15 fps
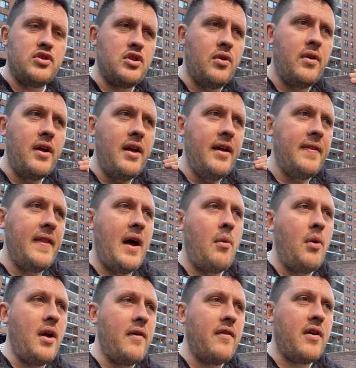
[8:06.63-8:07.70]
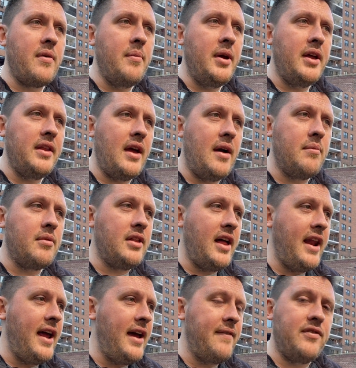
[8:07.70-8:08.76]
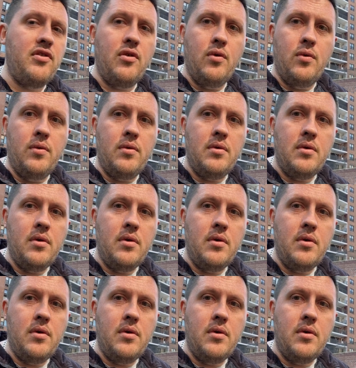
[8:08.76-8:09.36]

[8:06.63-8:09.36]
So that one I recommend. I'm glad I have two.